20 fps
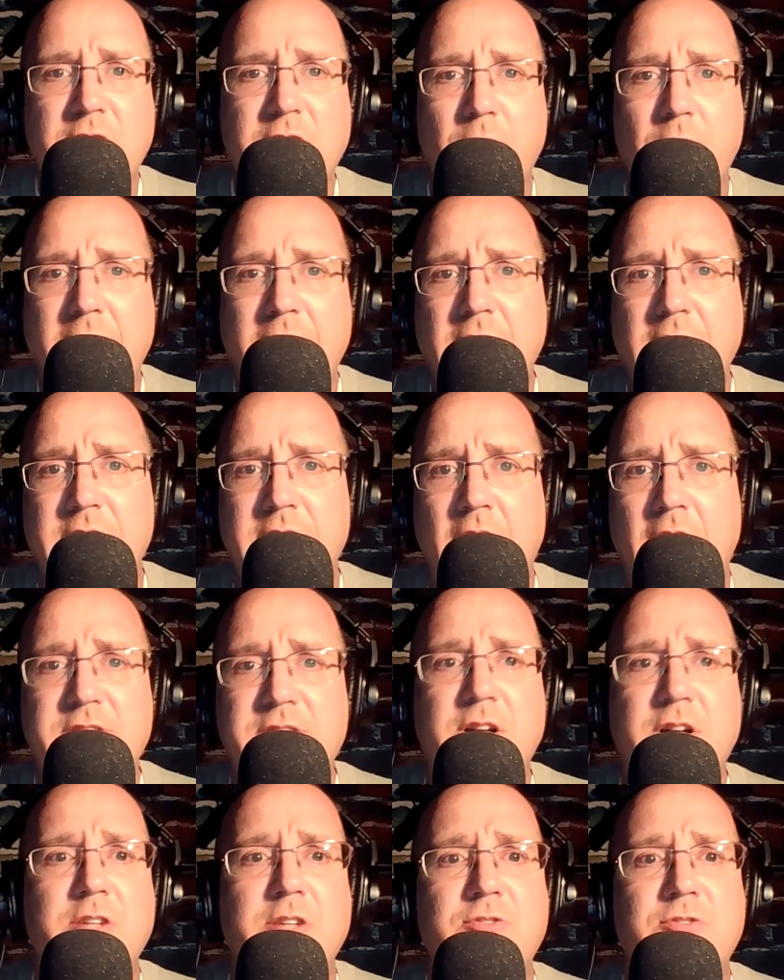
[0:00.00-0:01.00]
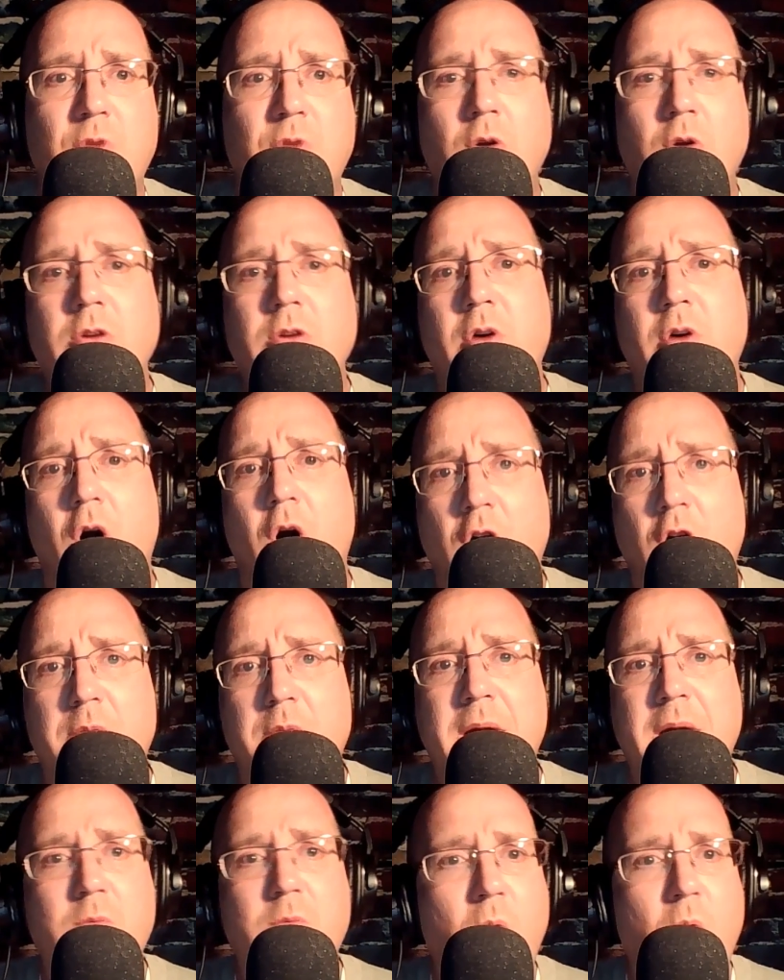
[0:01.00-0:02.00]
recognized to control or
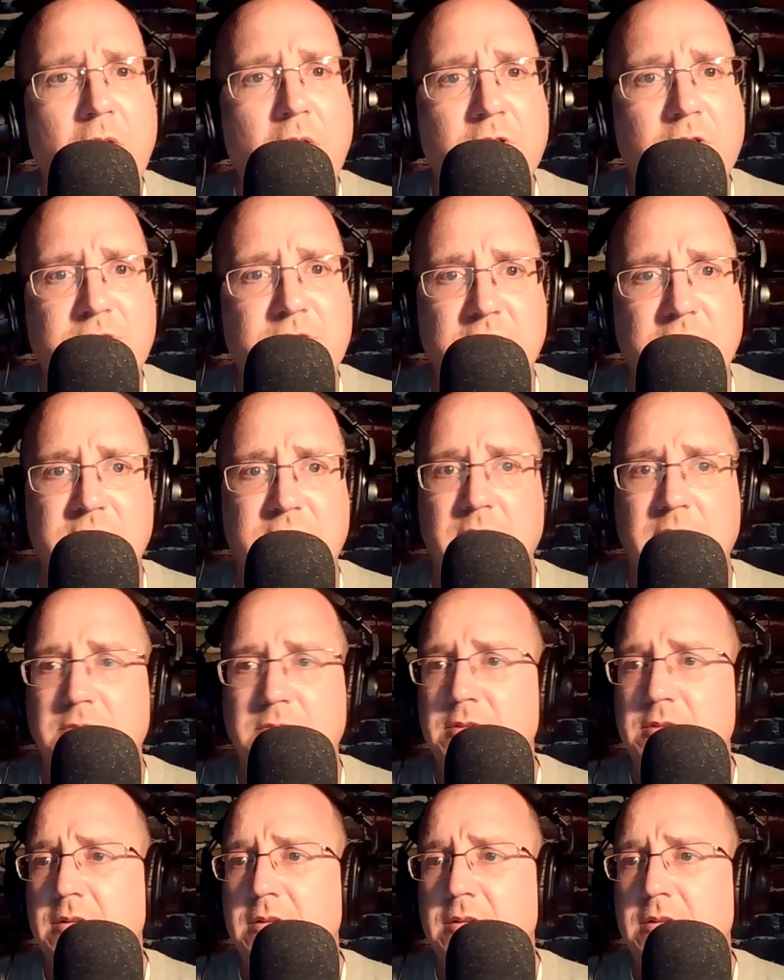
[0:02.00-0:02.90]
augment weather systems.